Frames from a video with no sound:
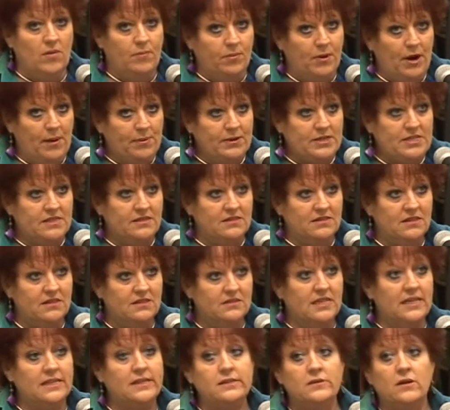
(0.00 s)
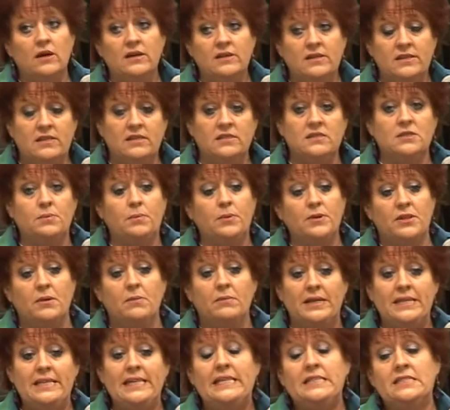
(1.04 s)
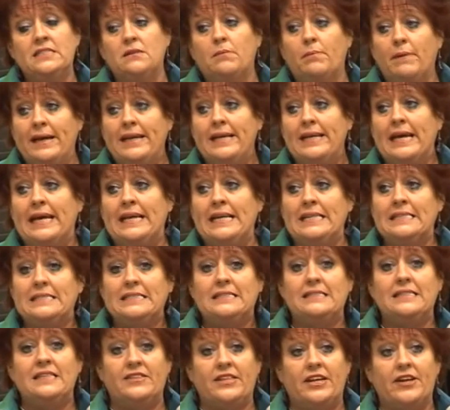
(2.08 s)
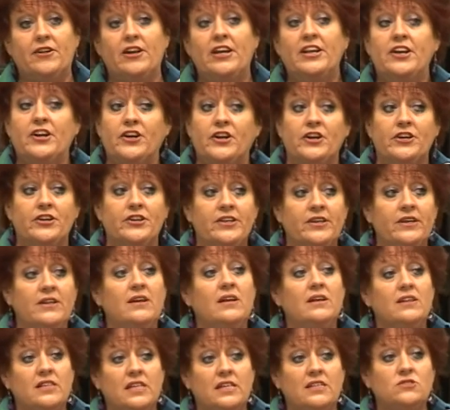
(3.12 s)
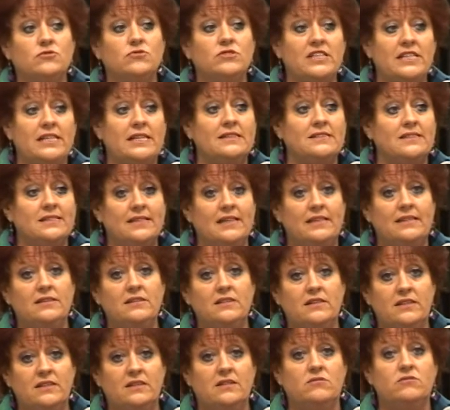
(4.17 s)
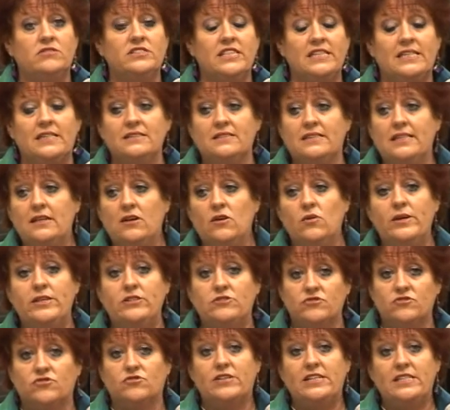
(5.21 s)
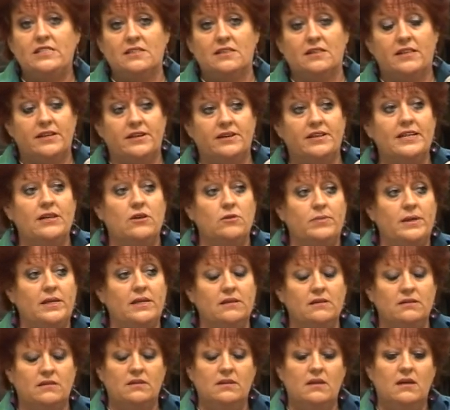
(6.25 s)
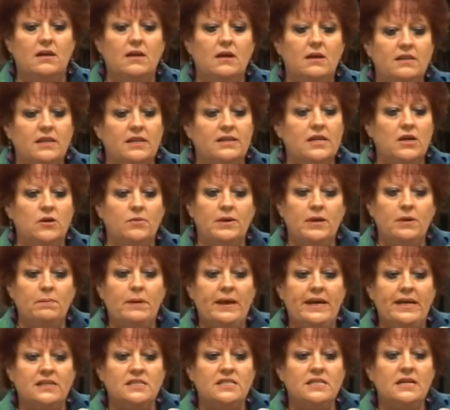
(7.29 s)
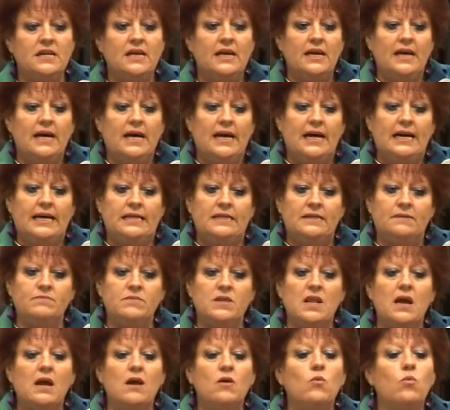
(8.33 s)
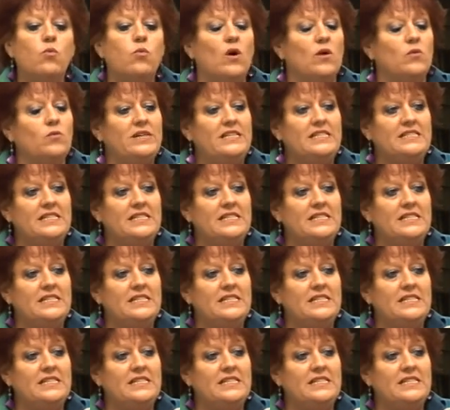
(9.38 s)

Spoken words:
properties than it is to put the money into the bank and let it sit there and earn these ridiculously low interest rates that they're now being paid. What we